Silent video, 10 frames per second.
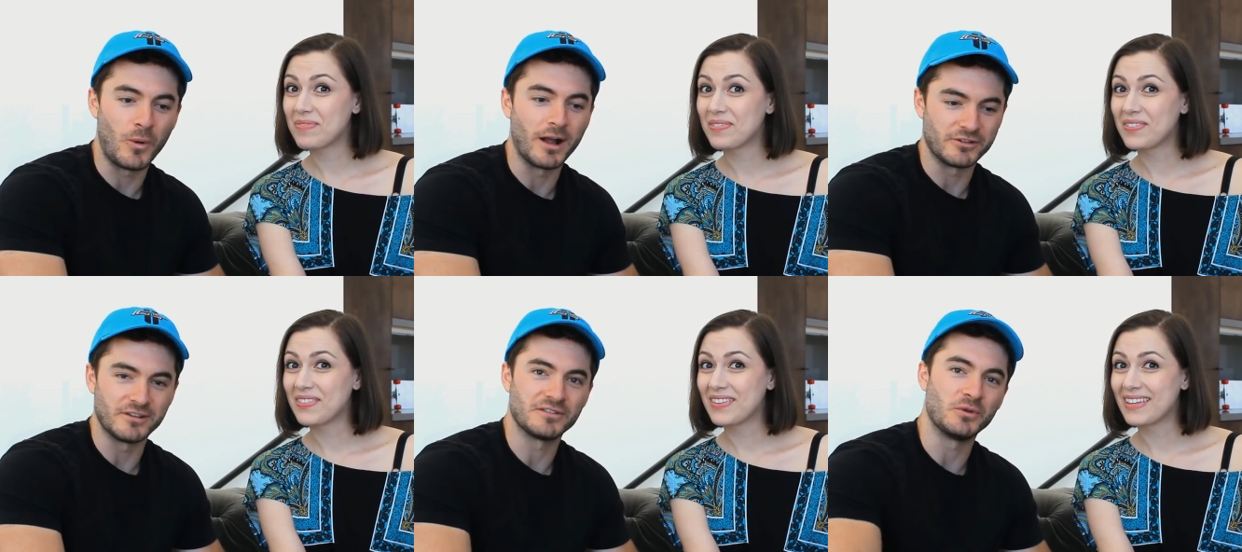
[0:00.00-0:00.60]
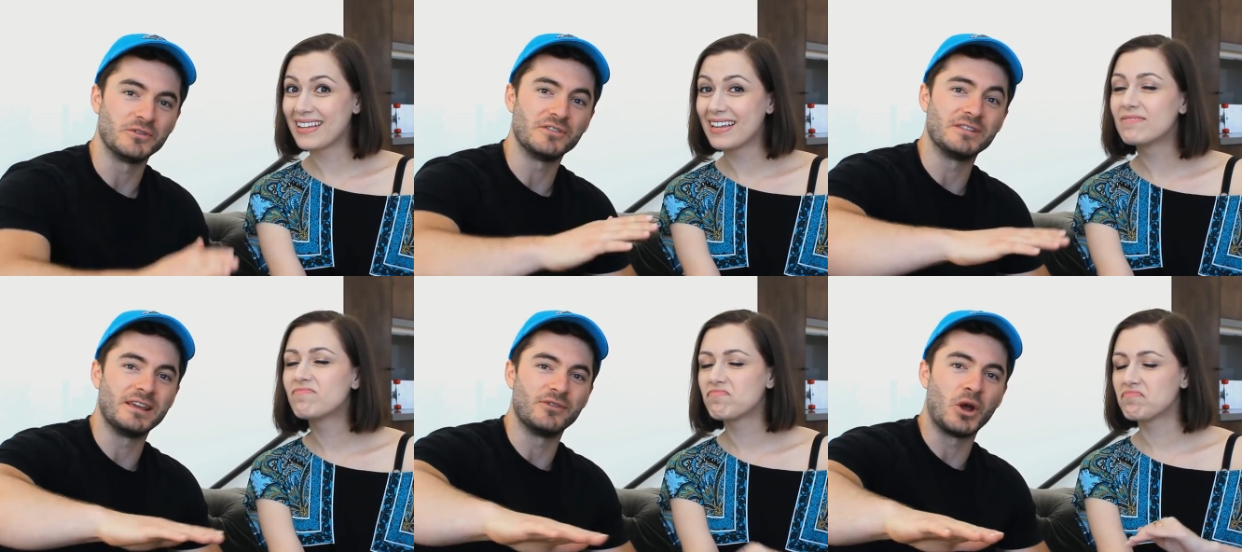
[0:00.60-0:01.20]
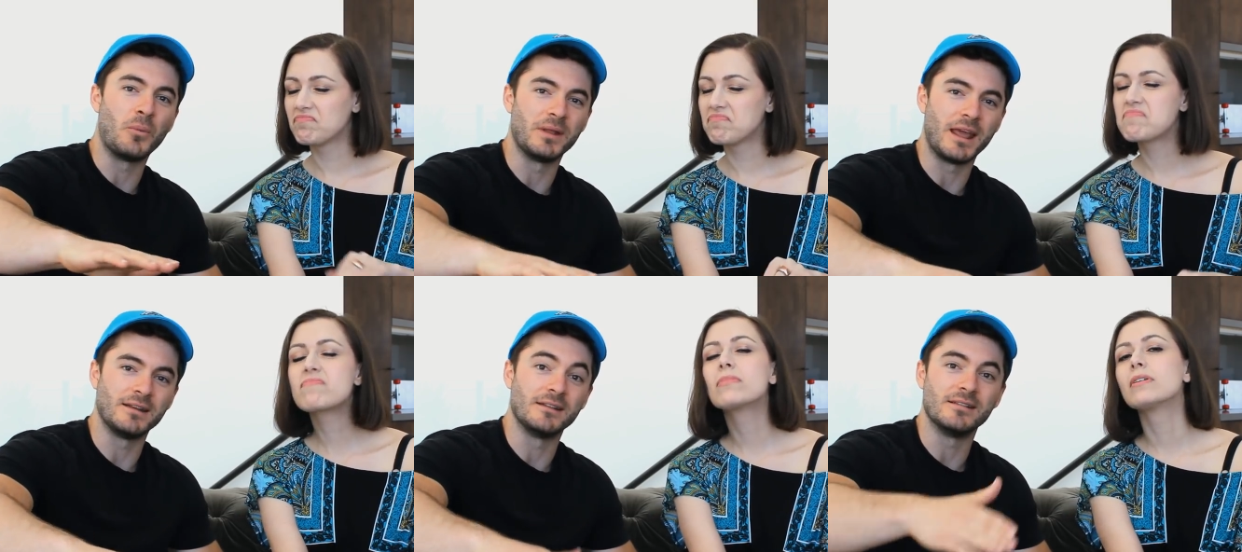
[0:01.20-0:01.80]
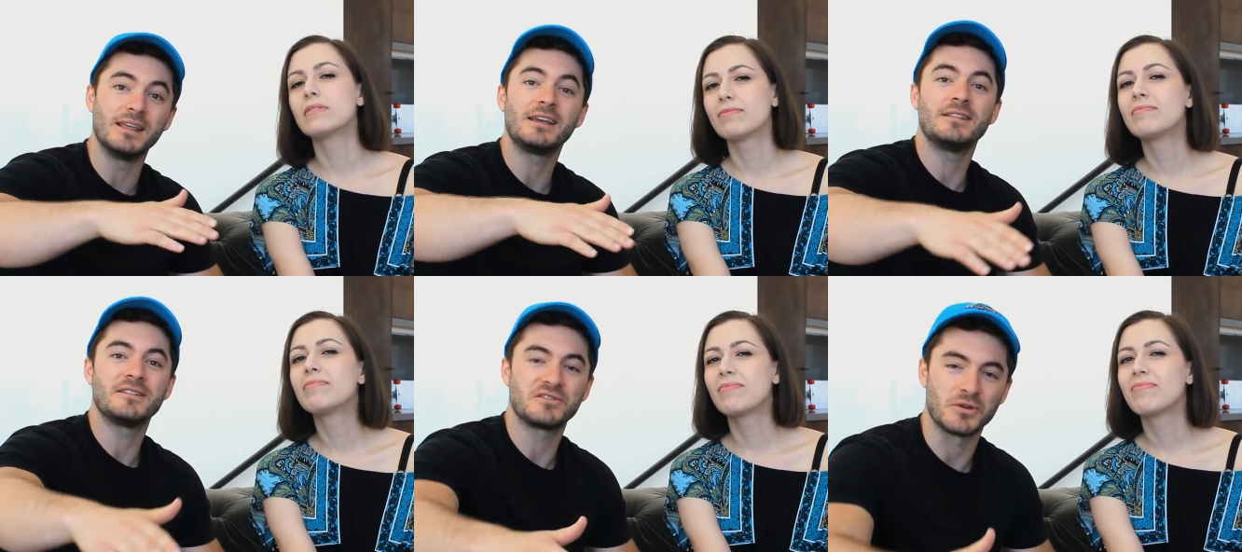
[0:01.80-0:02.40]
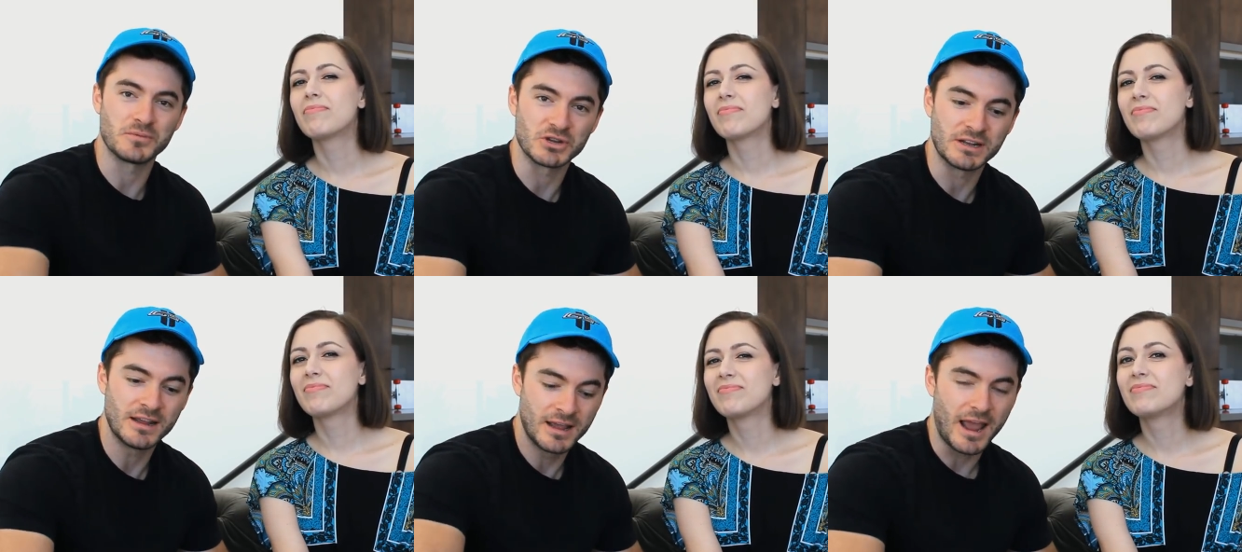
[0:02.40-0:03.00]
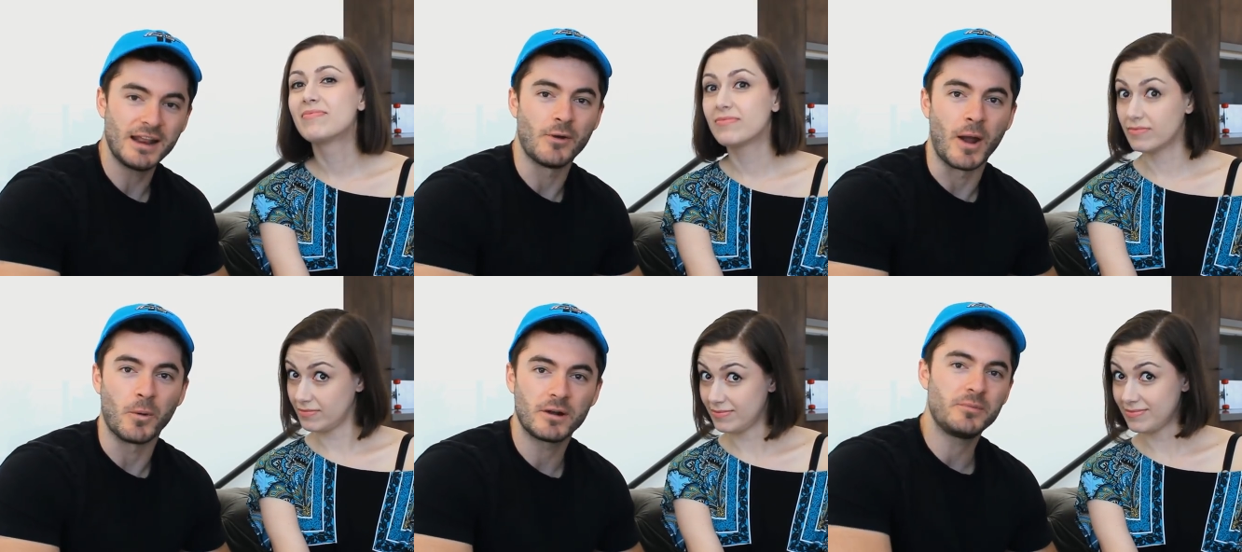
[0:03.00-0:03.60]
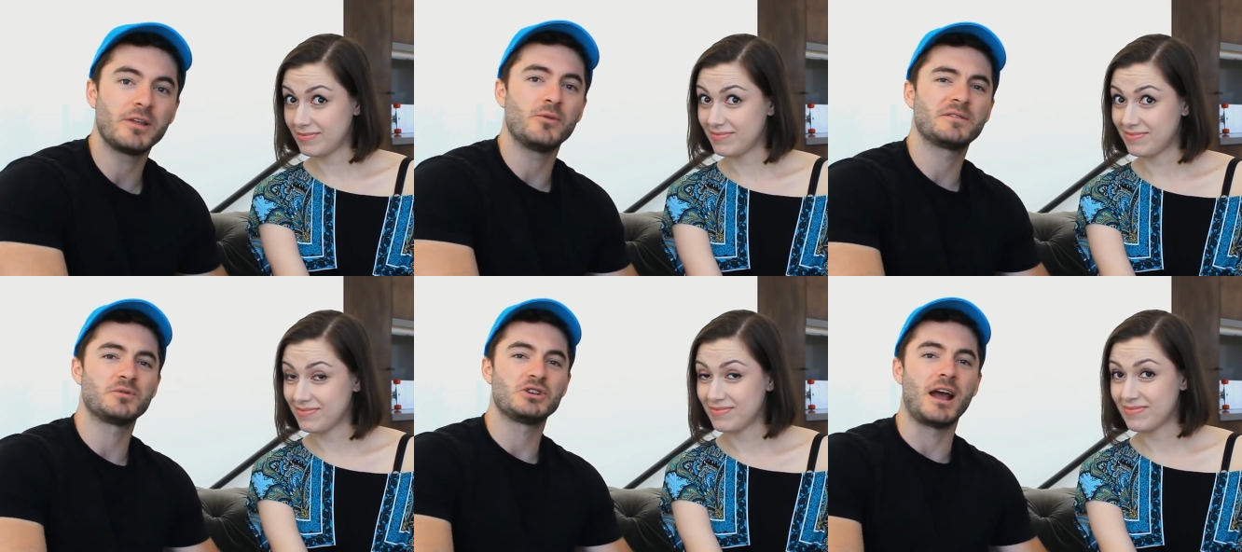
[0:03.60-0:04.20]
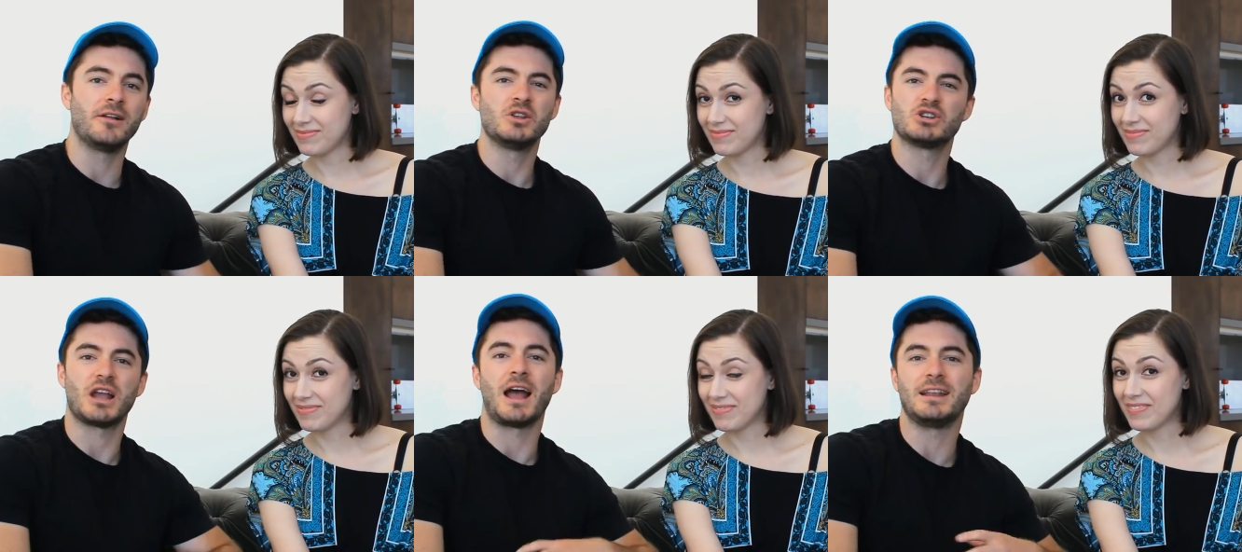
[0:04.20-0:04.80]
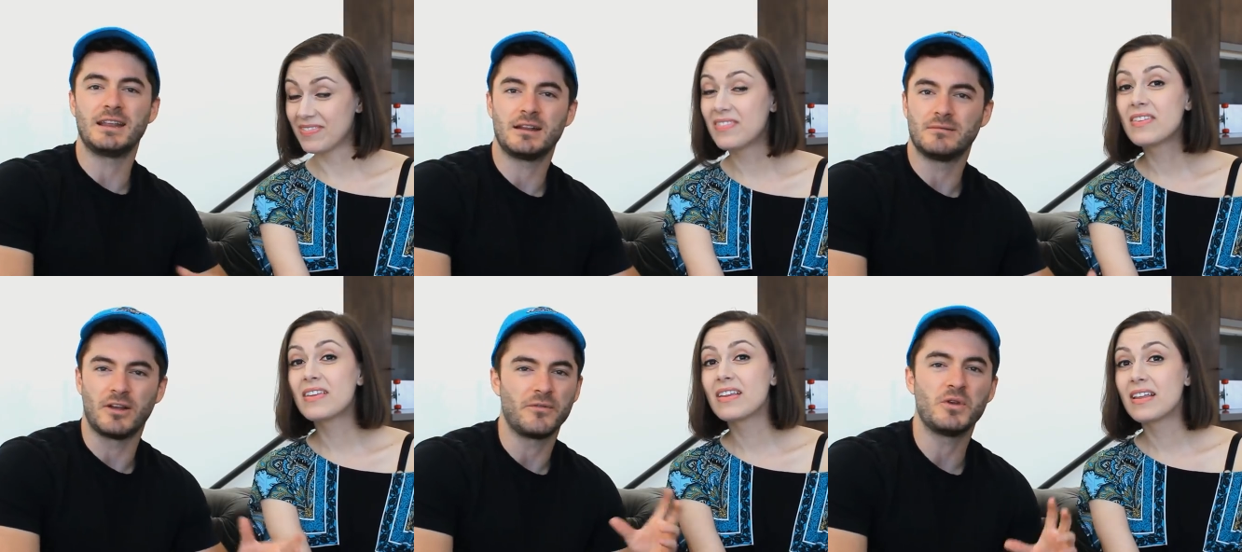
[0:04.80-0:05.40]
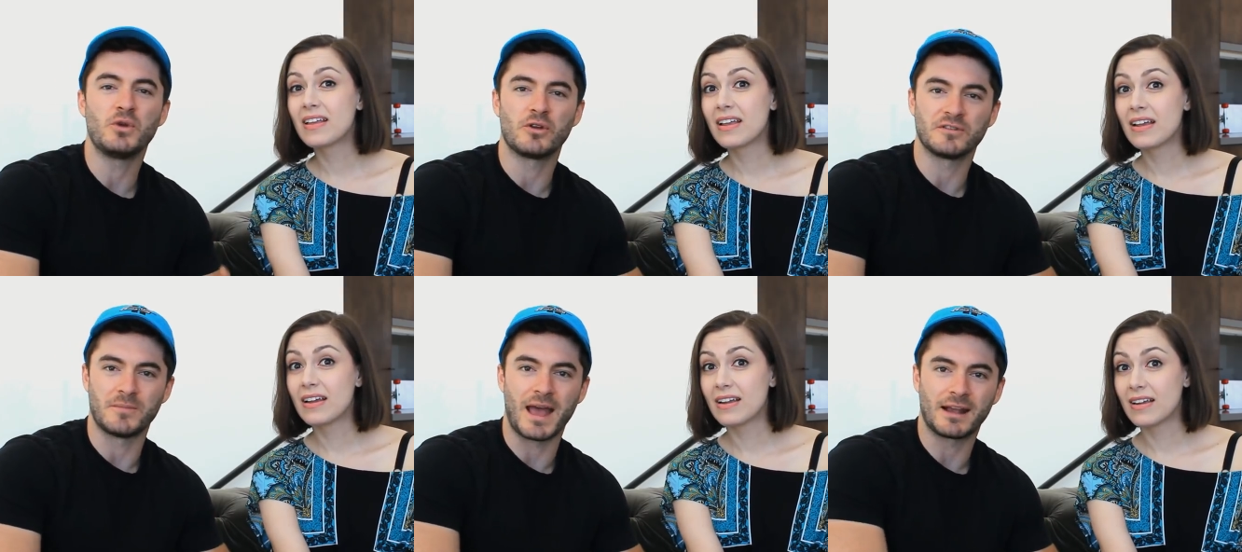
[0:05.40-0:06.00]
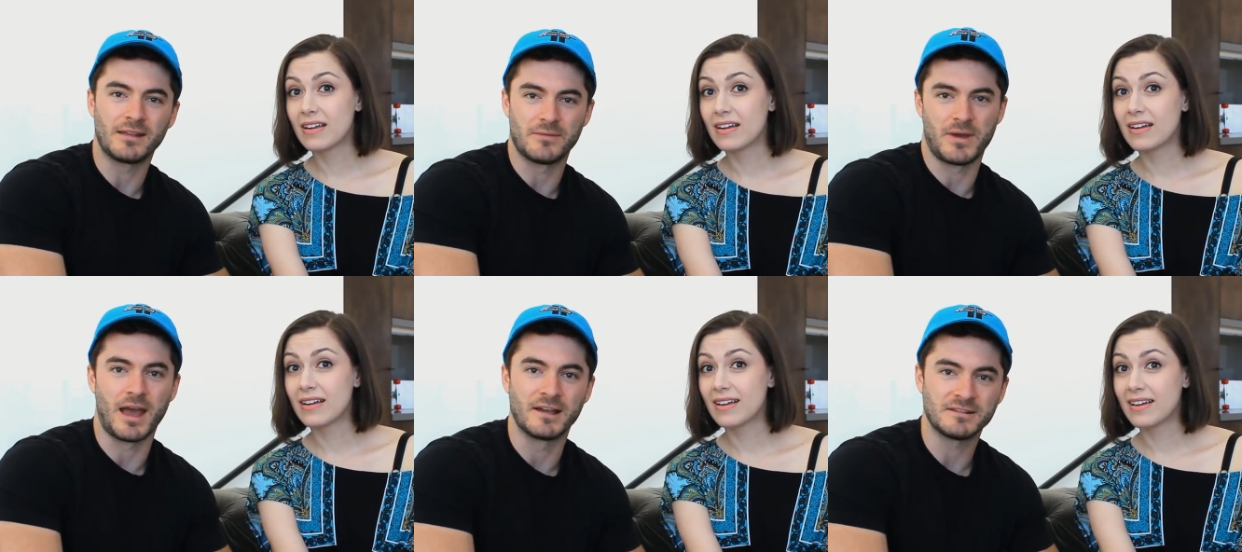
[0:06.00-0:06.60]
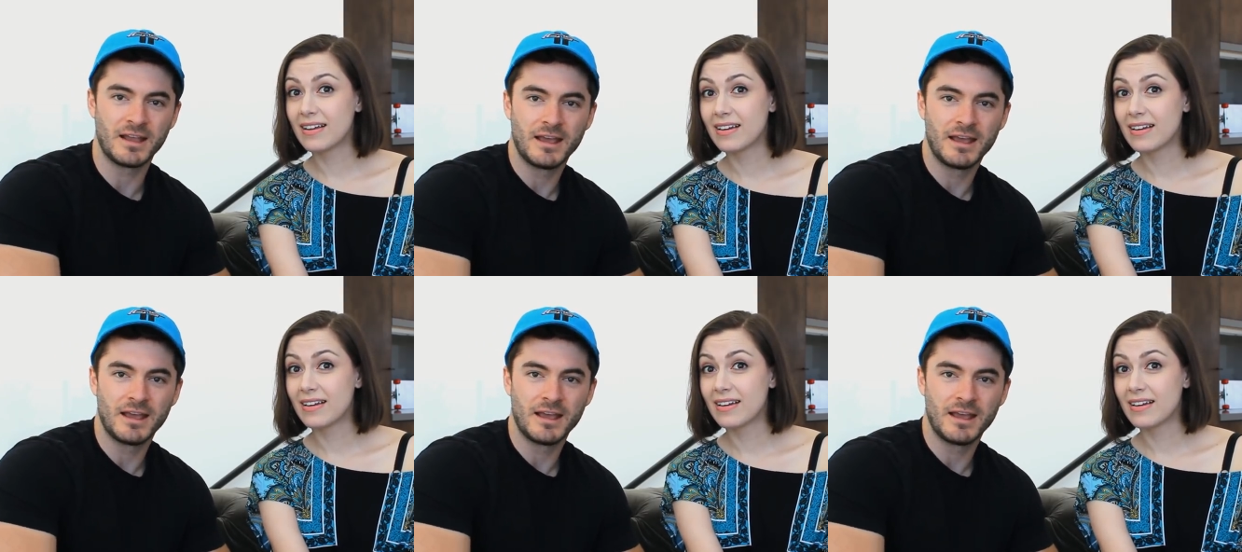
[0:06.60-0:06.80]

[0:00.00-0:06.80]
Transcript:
Speaker 1: and watch it. So we'll just leave it open-ended. Link in the description. Anyway, we're gonna play the Whisper Challenge. I did it a few years back in the past.